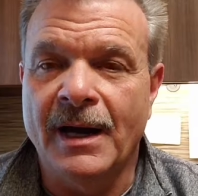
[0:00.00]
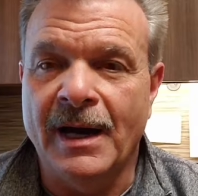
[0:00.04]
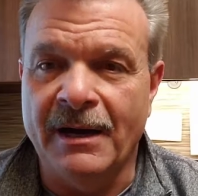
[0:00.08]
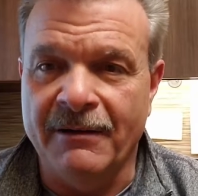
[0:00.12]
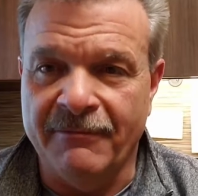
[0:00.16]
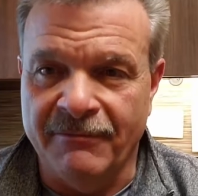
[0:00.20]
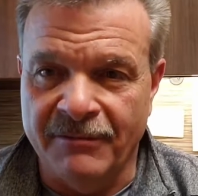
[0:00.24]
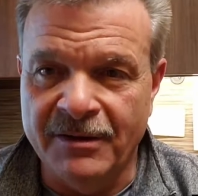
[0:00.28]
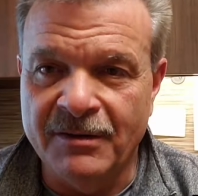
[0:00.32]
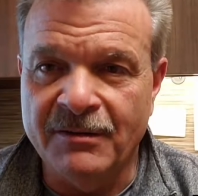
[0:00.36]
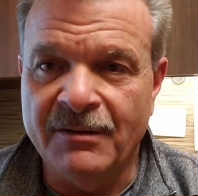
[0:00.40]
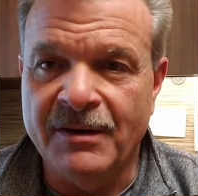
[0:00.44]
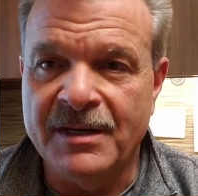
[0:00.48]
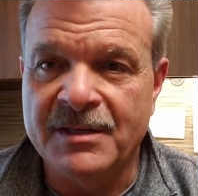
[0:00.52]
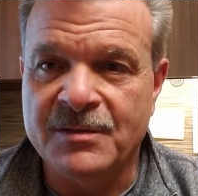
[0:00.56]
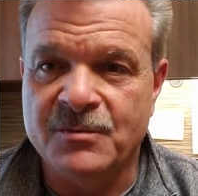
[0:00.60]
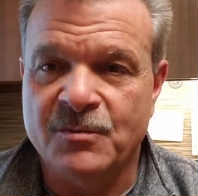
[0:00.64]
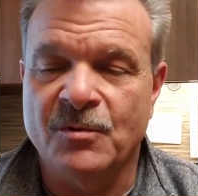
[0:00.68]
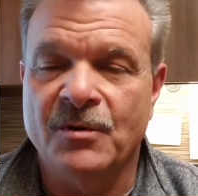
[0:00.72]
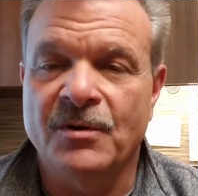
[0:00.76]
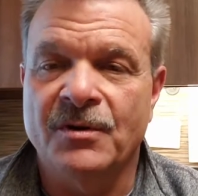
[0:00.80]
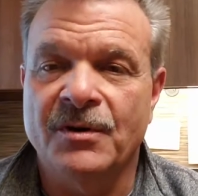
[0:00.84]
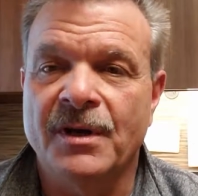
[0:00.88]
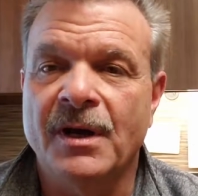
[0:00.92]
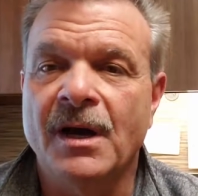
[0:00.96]
I realize
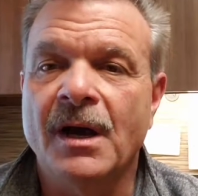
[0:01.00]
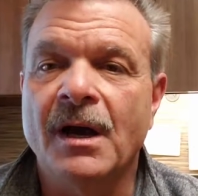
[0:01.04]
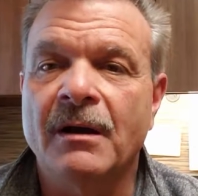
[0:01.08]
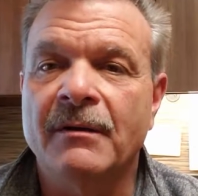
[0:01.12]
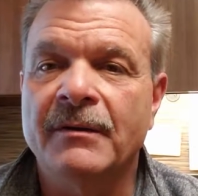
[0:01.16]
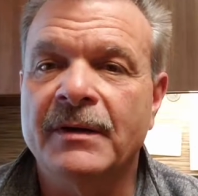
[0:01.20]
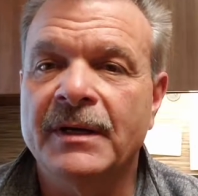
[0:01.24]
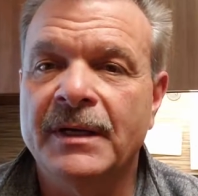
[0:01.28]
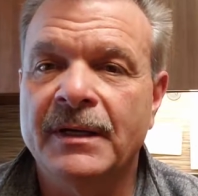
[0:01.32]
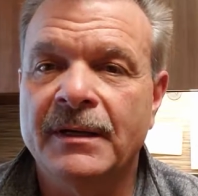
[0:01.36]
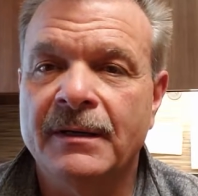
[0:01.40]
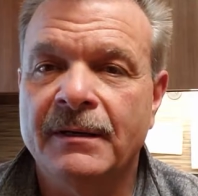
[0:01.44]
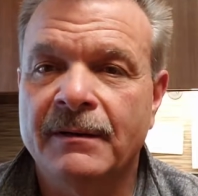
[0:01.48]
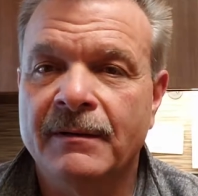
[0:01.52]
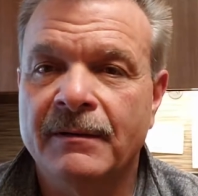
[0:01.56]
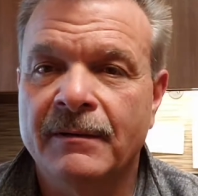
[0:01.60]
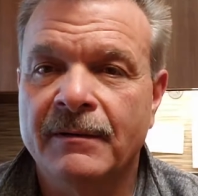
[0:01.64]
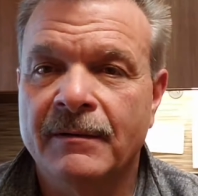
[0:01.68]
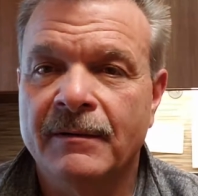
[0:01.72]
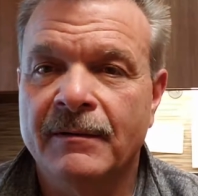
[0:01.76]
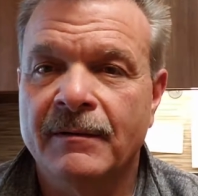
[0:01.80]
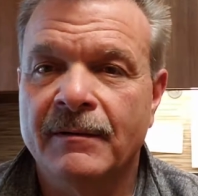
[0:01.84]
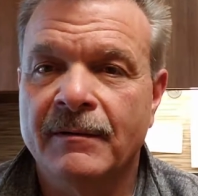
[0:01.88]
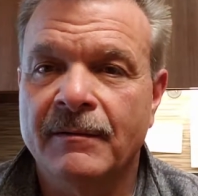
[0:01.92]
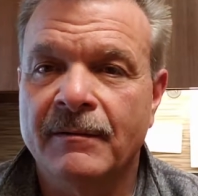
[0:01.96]
we're on a hurry.
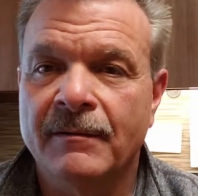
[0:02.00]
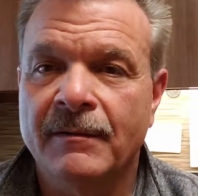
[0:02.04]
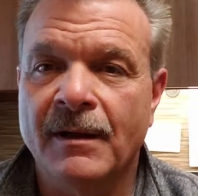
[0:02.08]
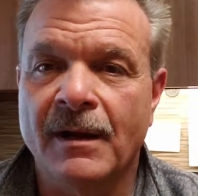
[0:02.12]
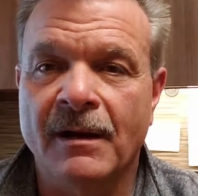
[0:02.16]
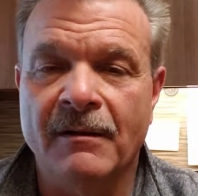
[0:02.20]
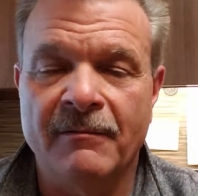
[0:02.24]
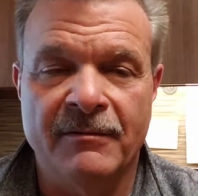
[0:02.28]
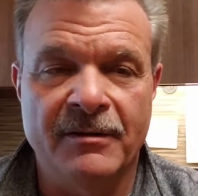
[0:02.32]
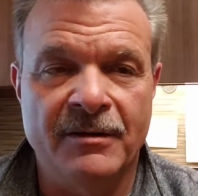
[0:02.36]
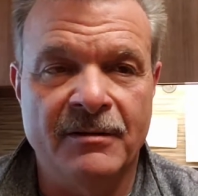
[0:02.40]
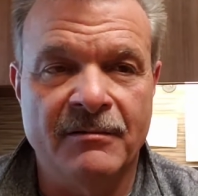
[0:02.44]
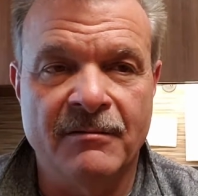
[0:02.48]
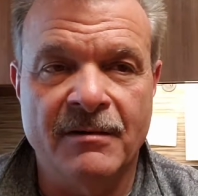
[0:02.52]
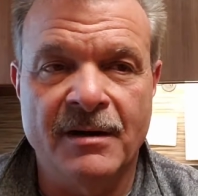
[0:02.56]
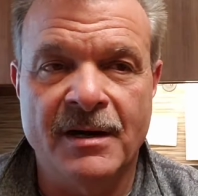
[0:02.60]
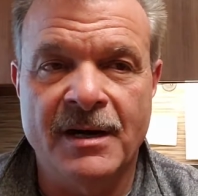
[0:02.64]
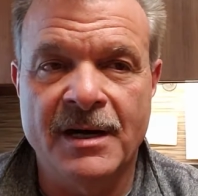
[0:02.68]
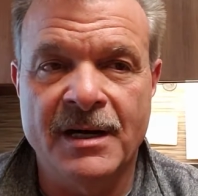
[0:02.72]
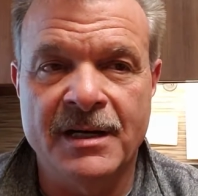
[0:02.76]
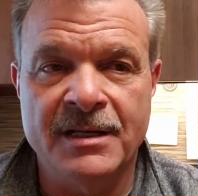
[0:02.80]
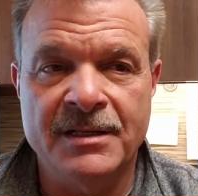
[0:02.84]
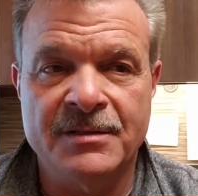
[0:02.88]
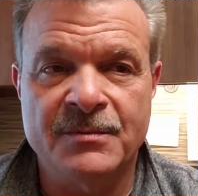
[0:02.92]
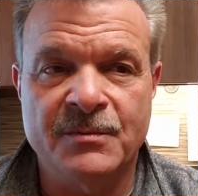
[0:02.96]
I
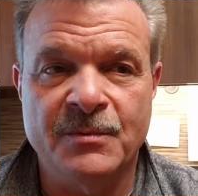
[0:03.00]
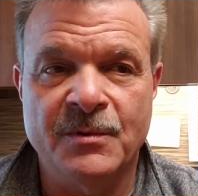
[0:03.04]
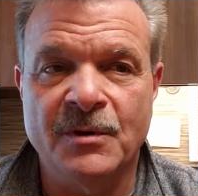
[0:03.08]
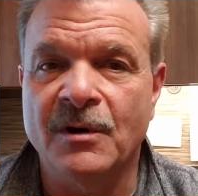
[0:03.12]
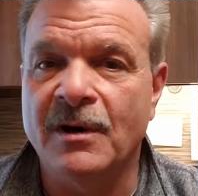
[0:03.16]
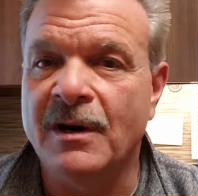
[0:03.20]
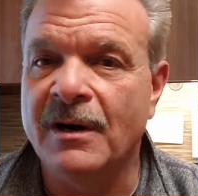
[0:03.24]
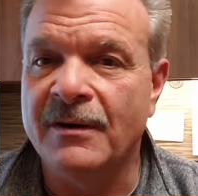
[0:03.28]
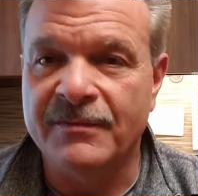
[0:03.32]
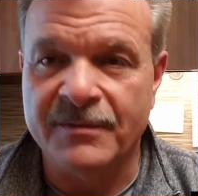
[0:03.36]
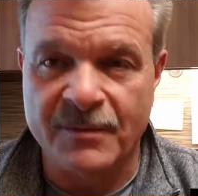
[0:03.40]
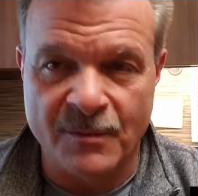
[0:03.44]
realize we all have